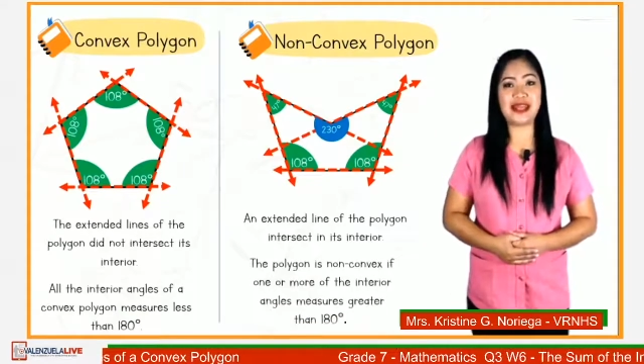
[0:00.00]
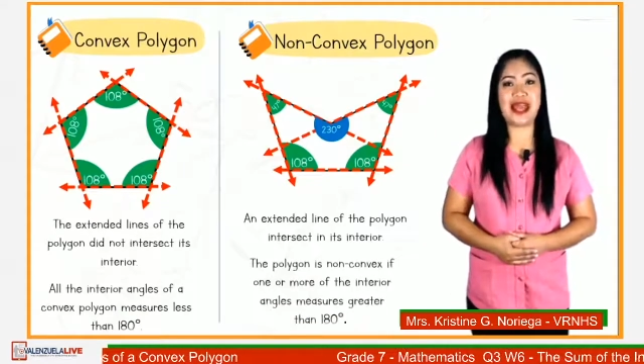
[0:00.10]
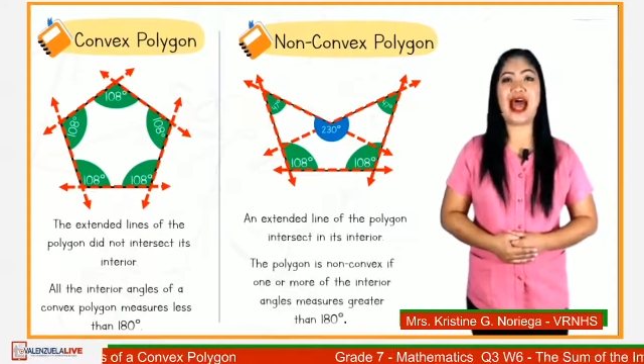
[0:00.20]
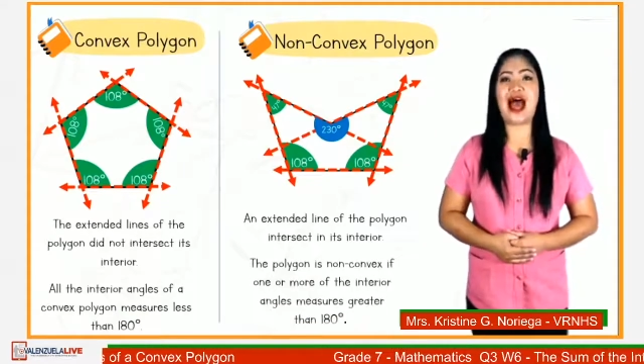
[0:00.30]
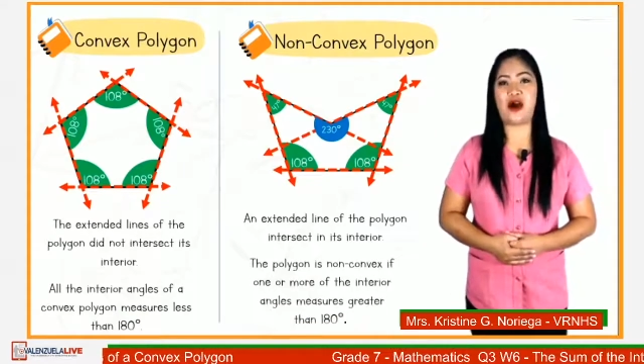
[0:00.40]

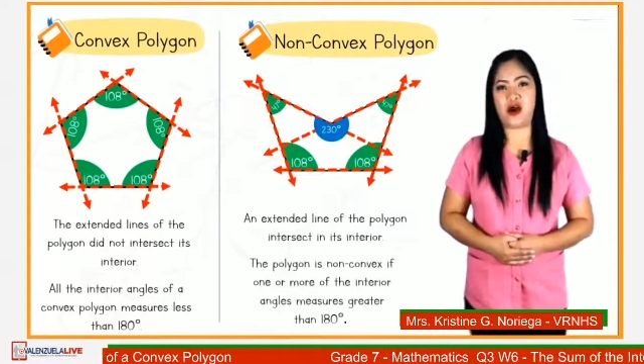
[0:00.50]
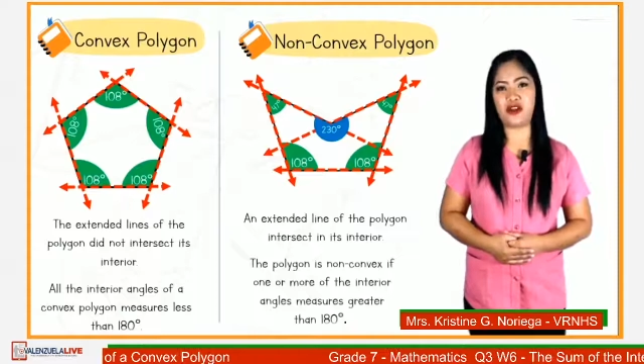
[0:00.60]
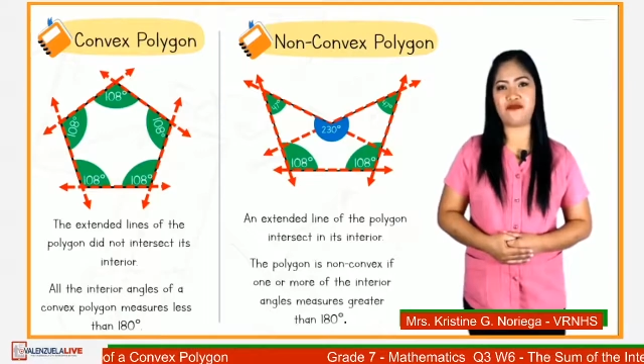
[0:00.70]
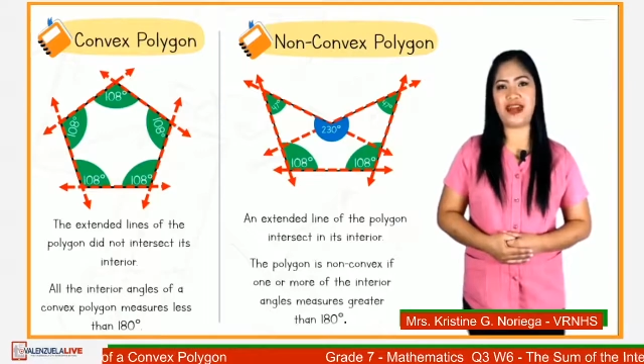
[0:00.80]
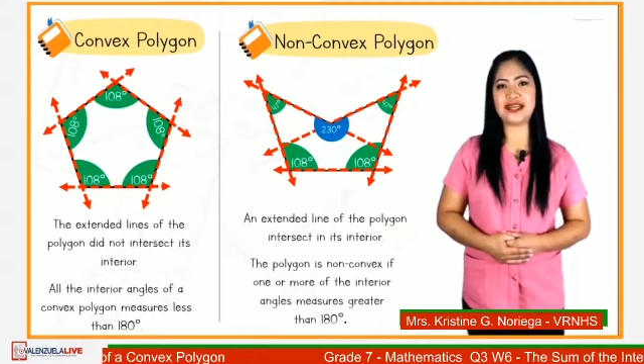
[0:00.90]
a
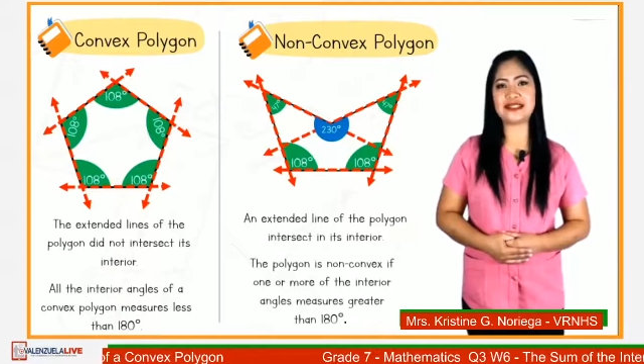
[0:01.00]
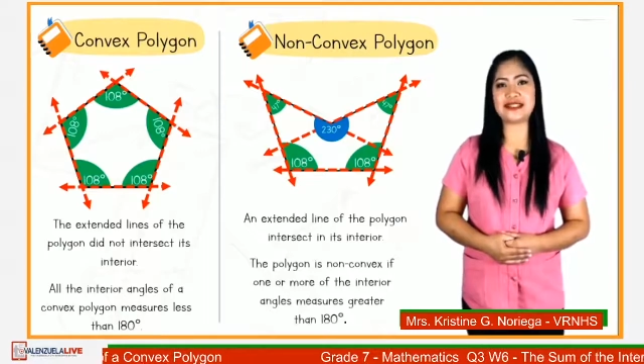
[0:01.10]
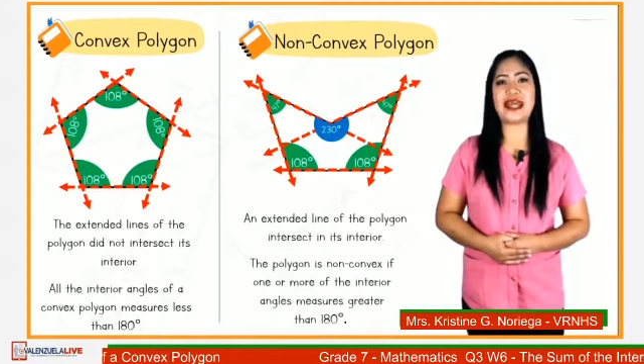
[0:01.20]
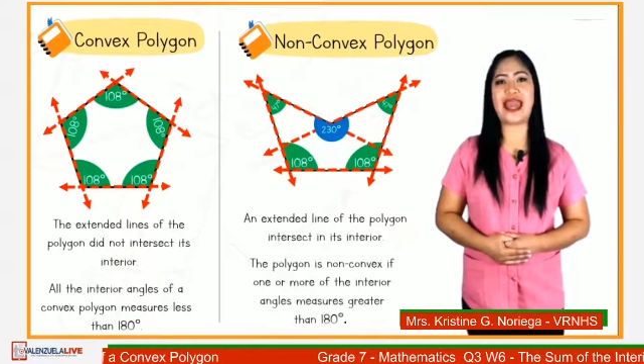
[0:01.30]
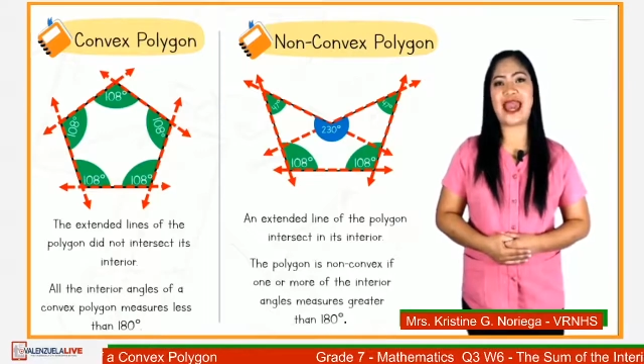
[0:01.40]
convex
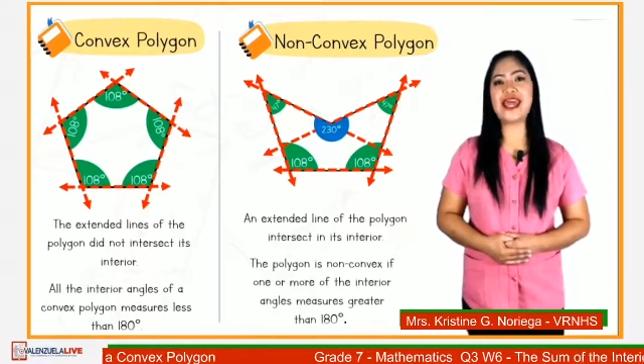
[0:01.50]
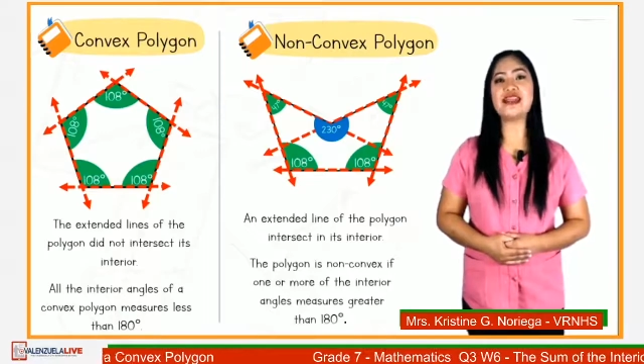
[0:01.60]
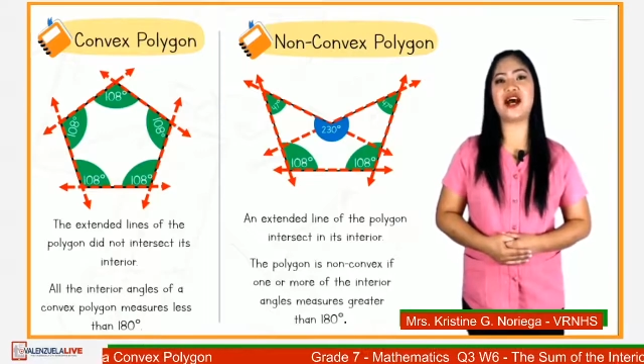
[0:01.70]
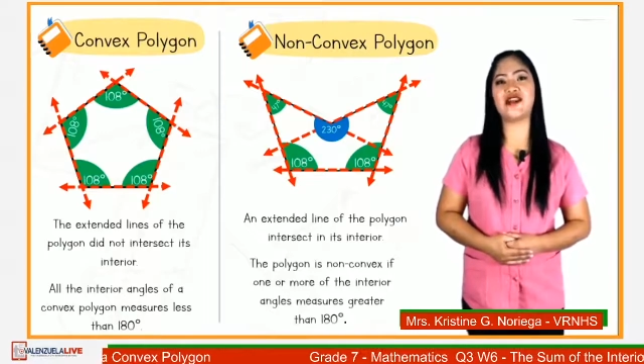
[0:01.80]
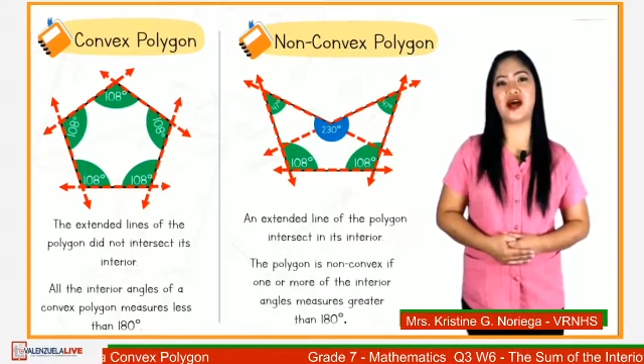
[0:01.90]
and a
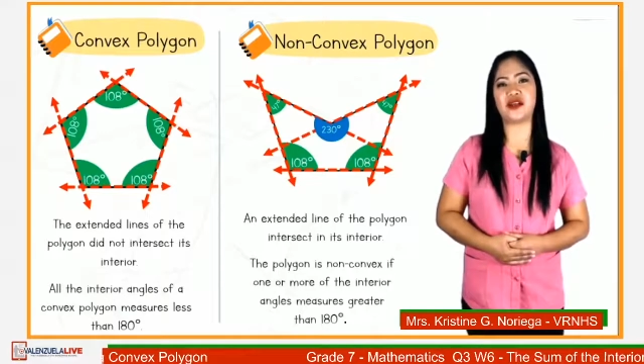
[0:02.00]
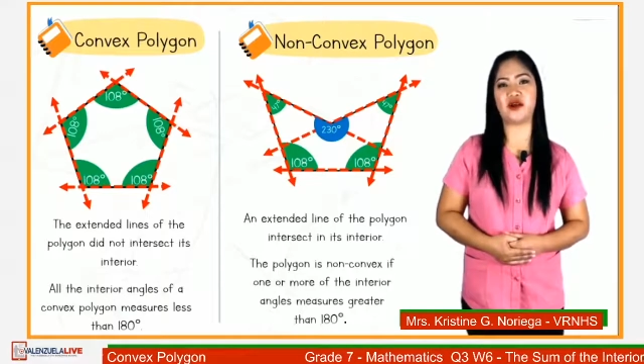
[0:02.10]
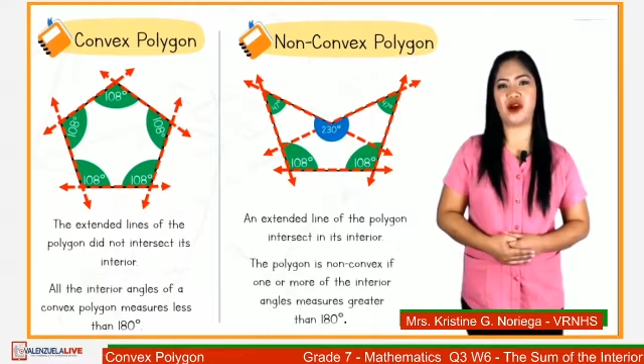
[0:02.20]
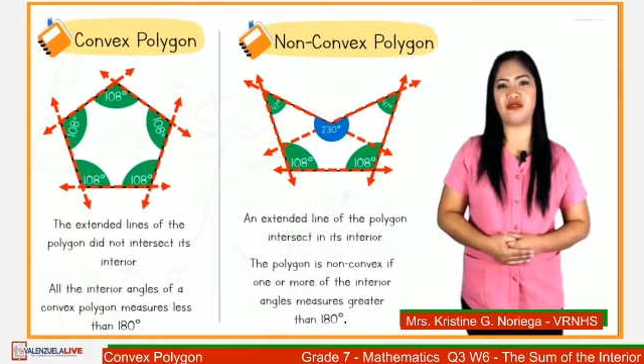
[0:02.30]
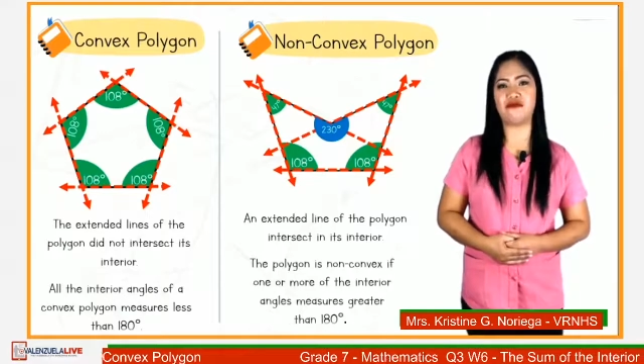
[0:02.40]

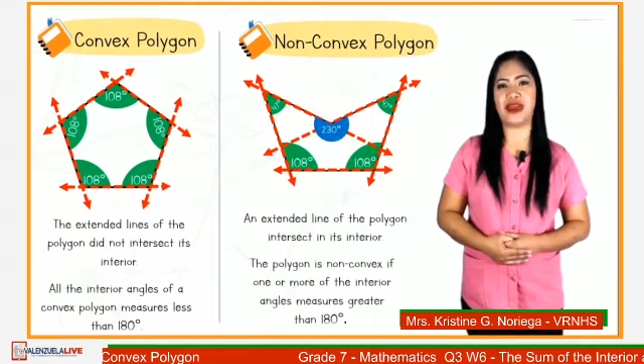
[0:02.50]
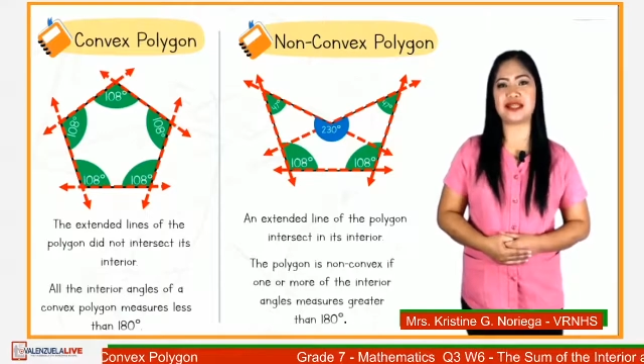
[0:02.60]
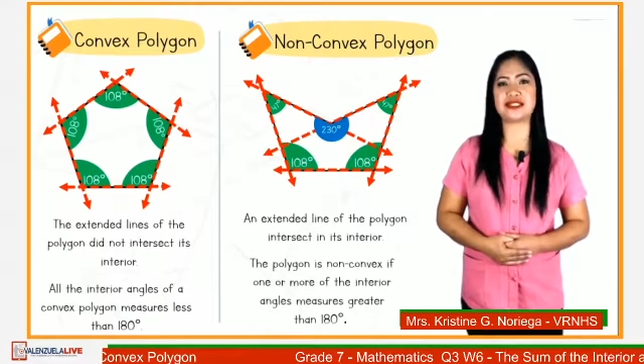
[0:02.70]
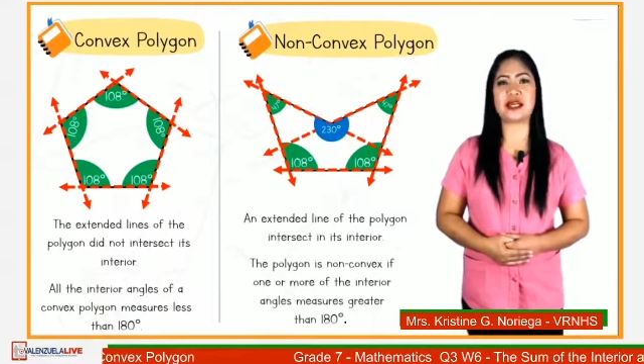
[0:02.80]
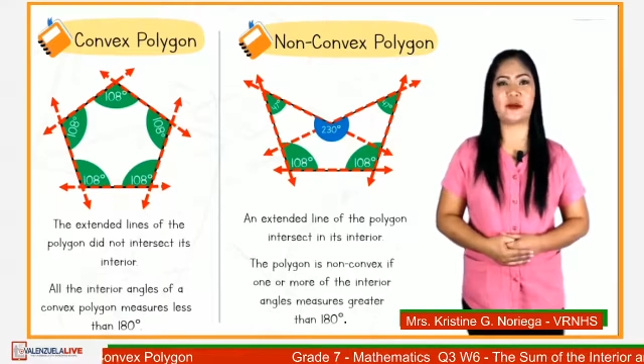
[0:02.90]
non-convex
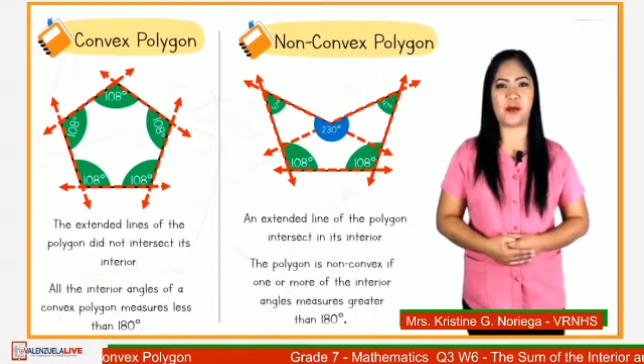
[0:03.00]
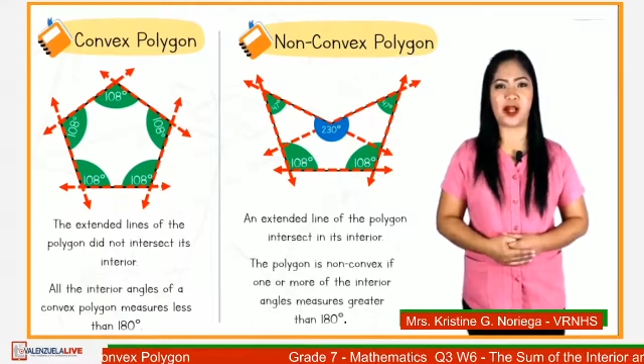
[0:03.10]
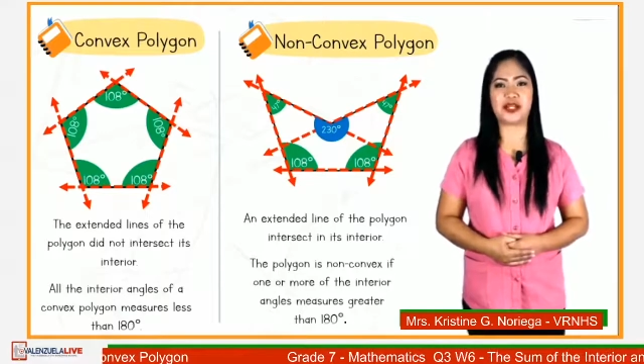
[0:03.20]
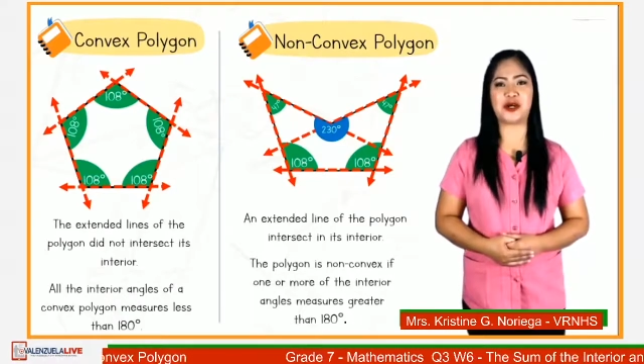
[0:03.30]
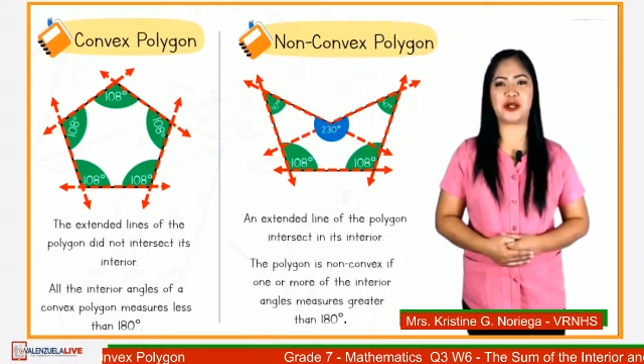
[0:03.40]
polygon.